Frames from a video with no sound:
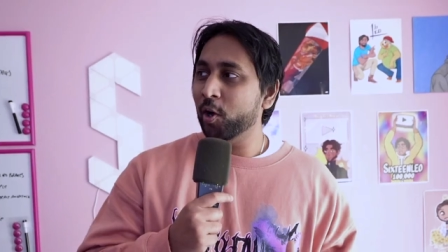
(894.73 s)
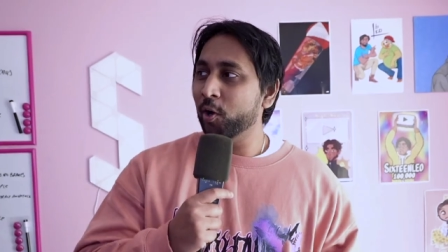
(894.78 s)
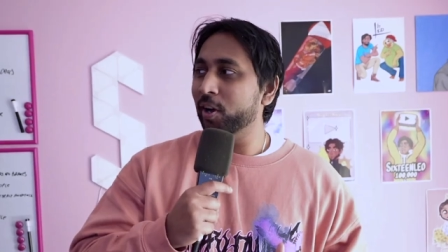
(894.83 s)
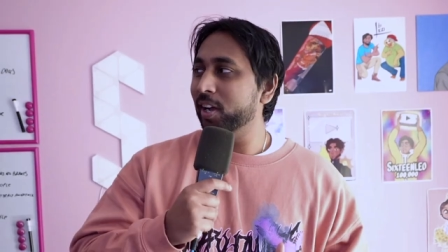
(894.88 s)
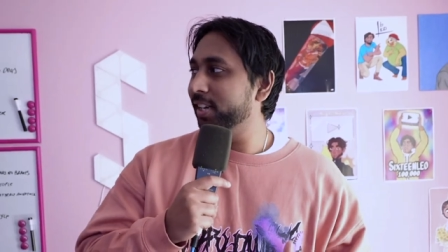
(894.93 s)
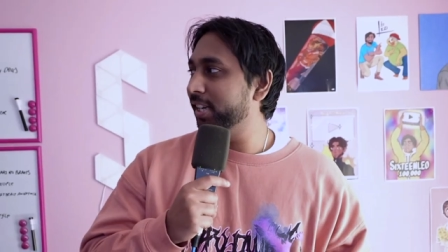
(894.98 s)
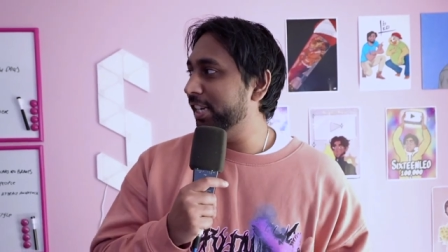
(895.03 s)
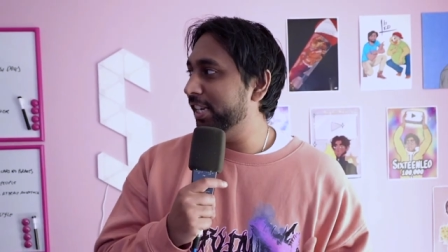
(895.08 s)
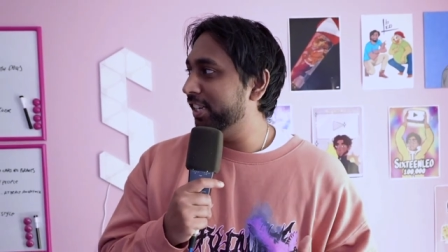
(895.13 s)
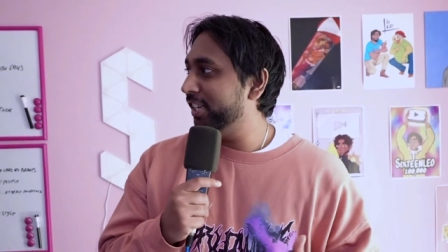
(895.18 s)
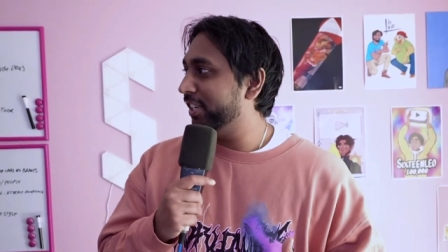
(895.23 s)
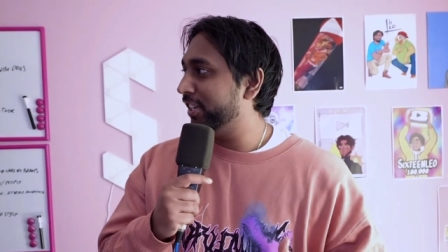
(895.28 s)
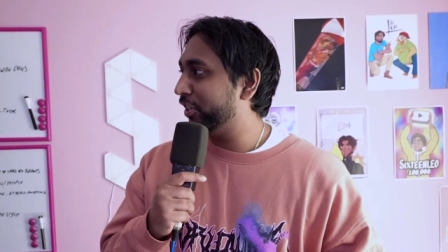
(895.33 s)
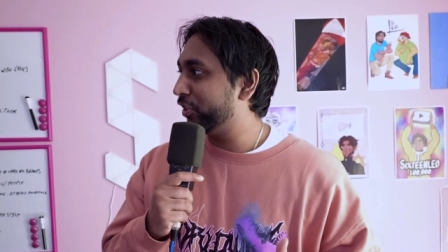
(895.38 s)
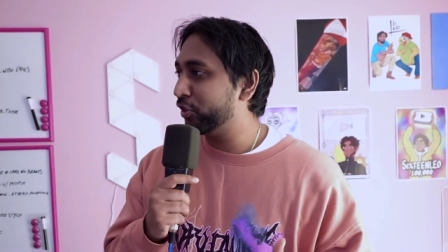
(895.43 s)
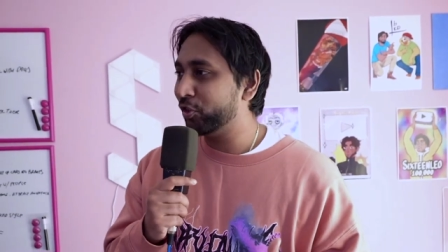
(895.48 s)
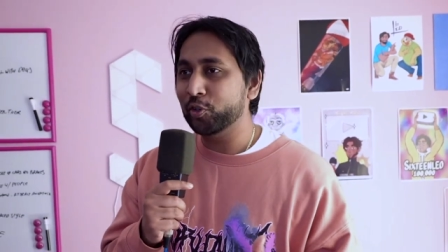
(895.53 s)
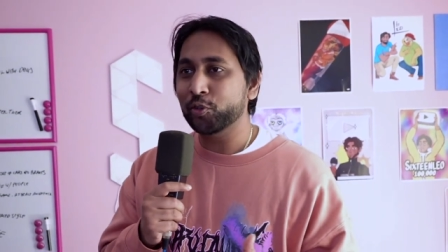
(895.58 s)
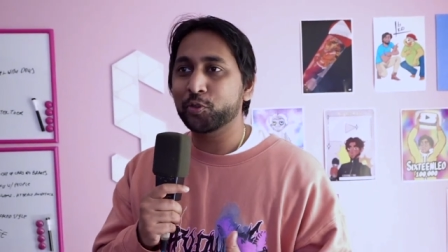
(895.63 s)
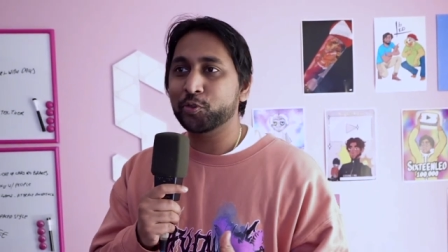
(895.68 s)
Oh, I need an
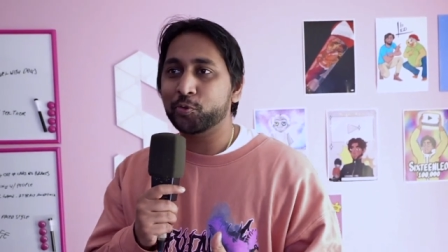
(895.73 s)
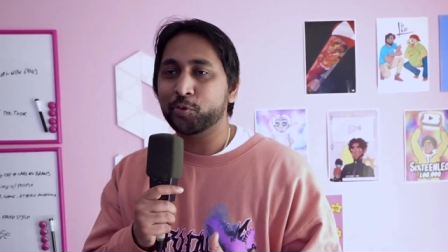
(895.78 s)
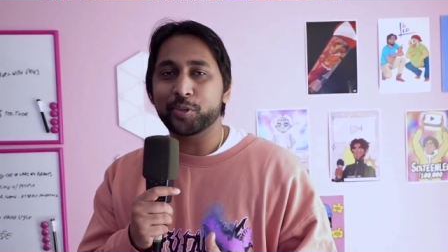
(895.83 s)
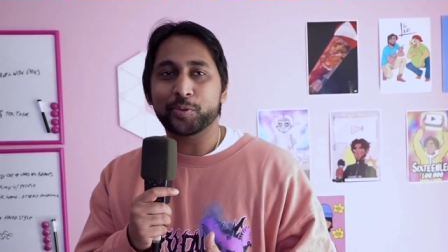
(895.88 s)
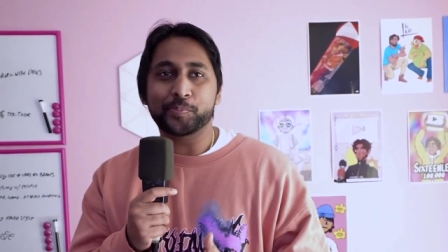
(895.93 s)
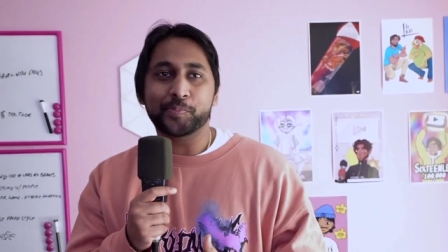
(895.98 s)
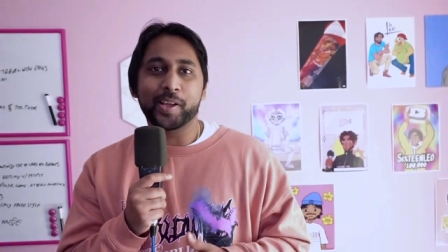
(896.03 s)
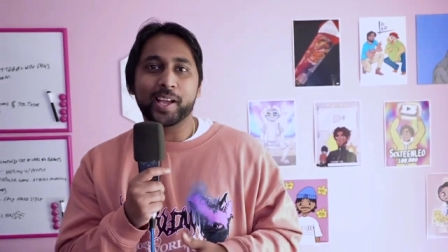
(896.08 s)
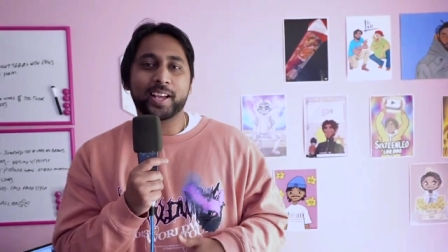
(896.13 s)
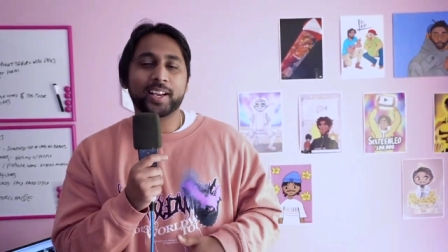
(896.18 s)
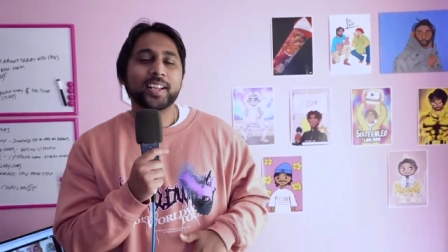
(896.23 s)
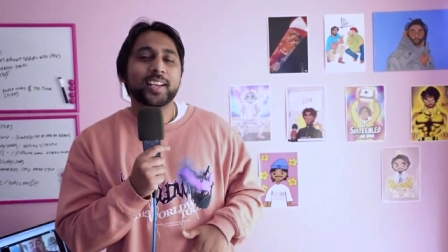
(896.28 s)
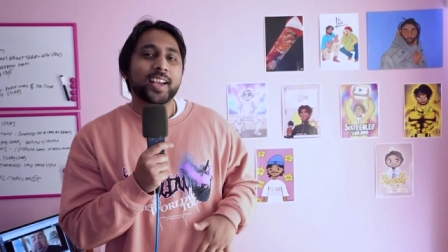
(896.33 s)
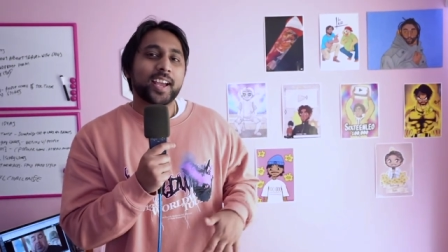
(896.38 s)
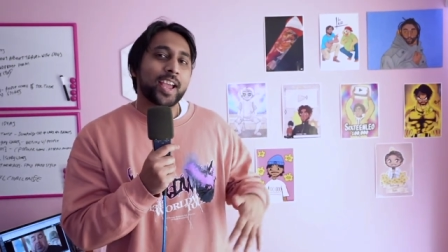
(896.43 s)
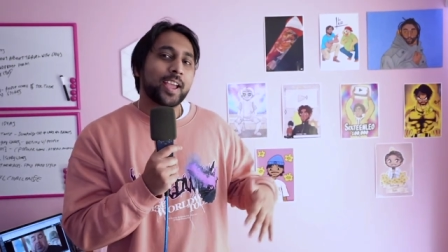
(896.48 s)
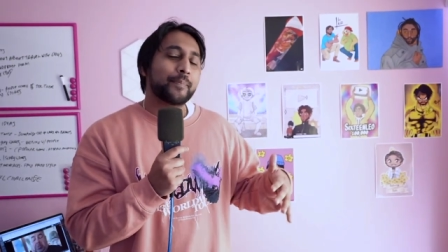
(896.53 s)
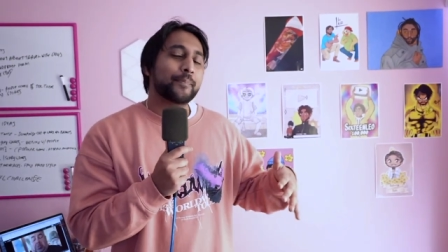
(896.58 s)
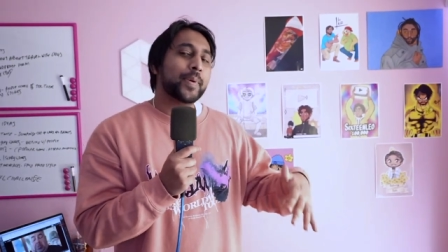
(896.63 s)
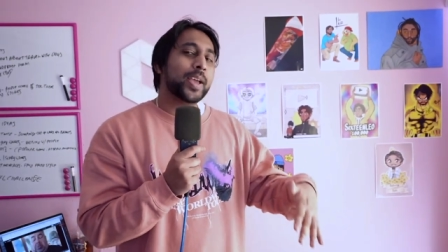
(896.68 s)
excuse real bad.
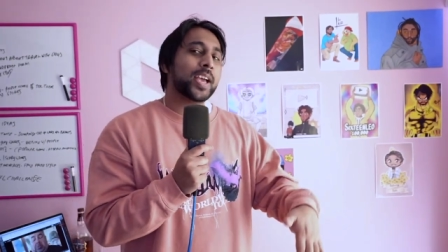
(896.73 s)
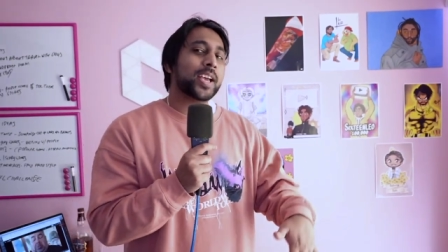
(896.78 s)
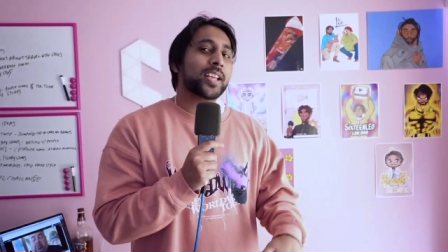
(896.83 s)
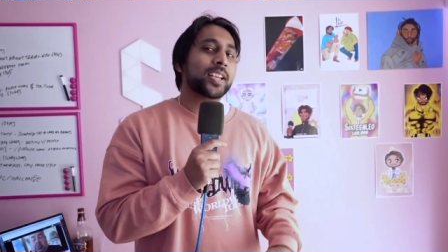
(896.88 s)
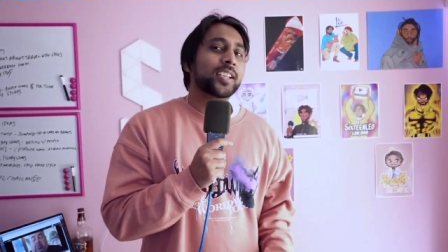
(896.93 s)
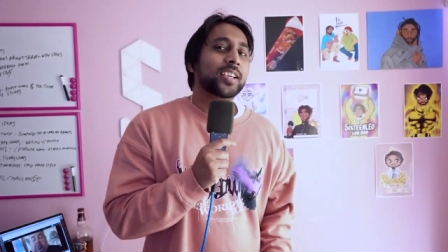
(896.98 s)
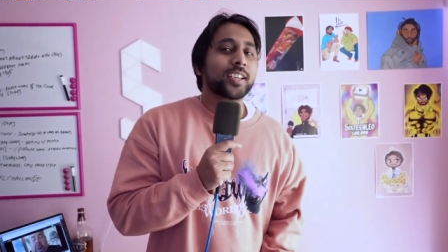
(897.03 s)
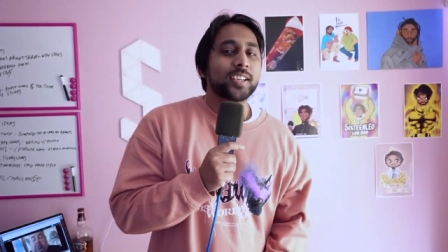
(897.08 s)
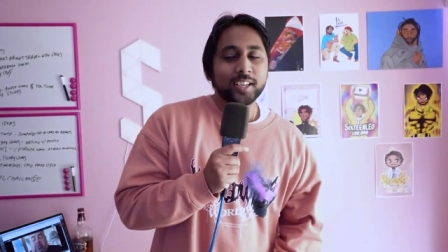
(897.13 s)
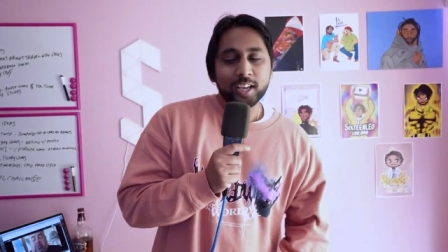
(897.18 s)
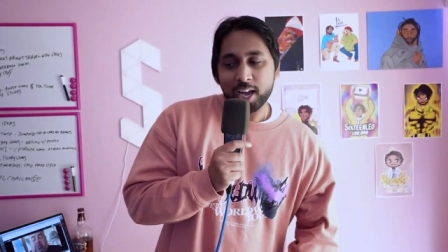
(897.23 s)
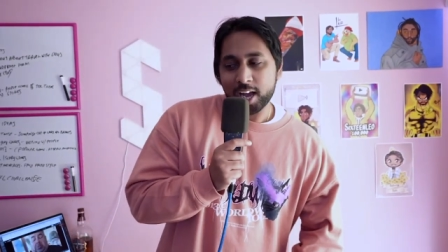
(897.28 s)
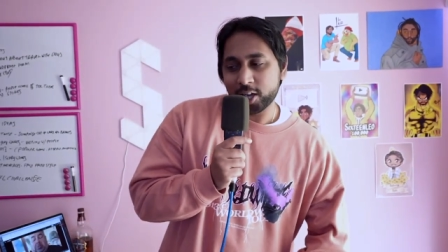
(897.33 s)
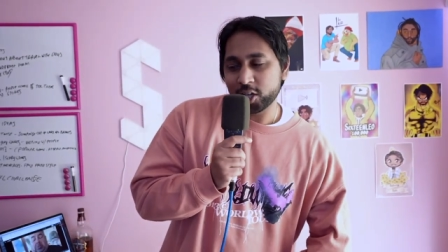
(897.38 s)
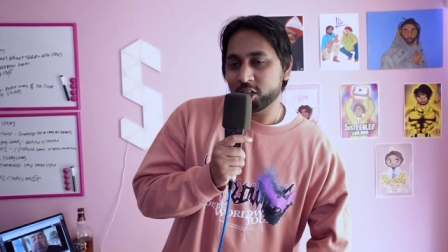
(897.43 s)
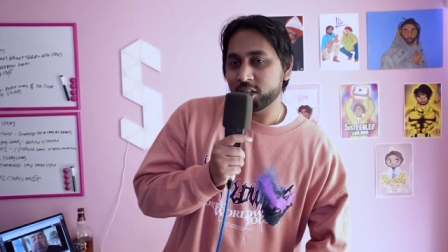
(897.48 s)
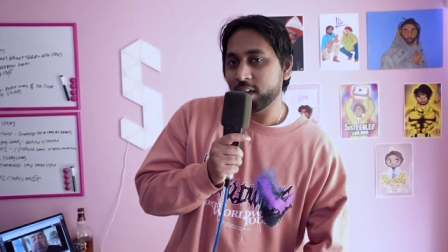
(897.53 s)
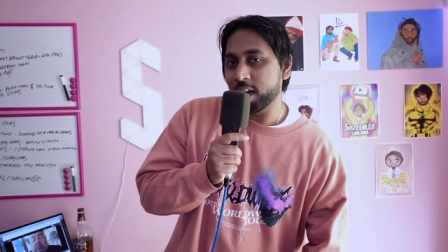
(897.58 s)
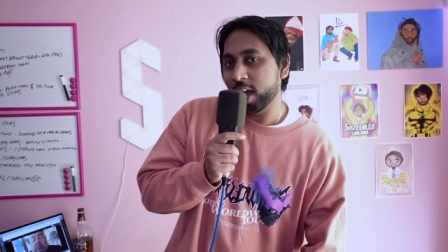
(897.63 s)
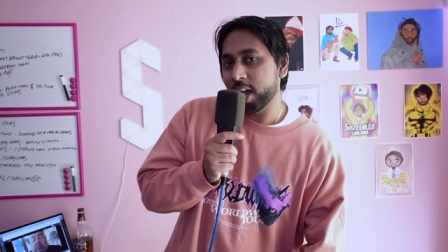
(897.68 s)
Hey man, how
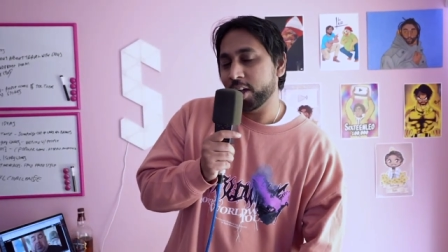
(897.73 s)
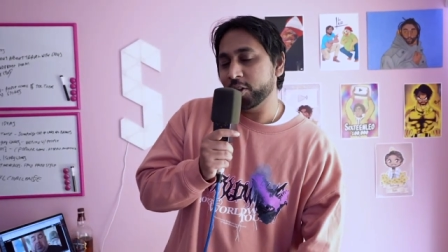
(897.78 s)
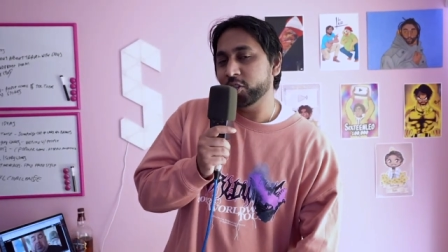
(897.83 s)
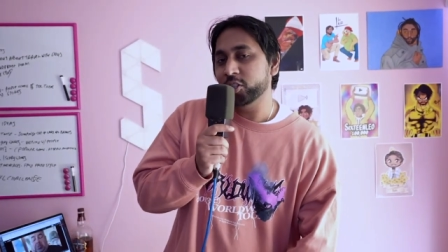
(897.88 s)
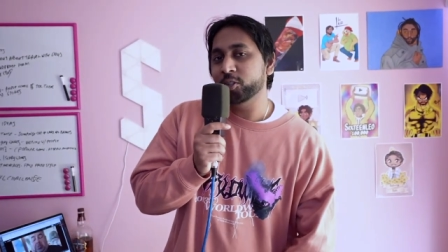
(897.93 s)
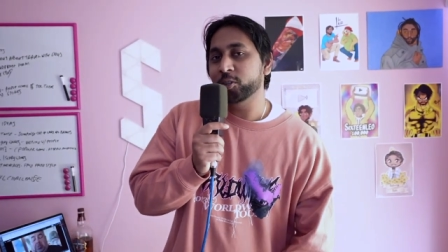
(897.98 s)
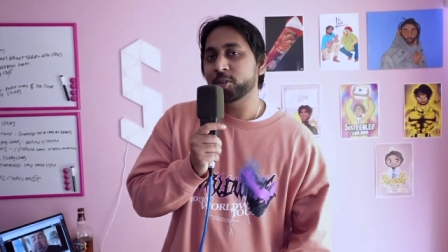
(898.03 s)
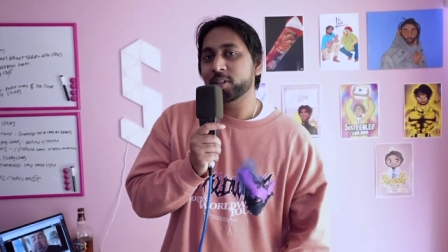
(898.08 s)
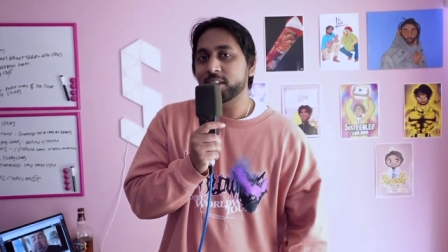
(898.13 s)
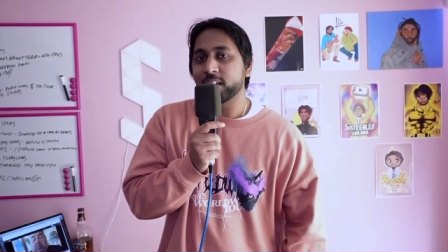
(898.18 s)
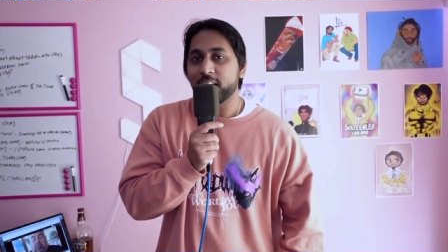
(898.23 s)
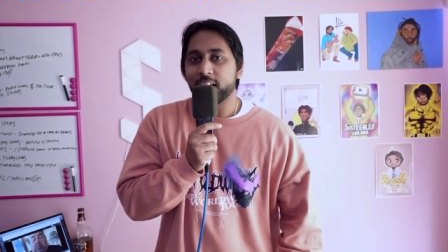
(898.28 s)
you how you doing?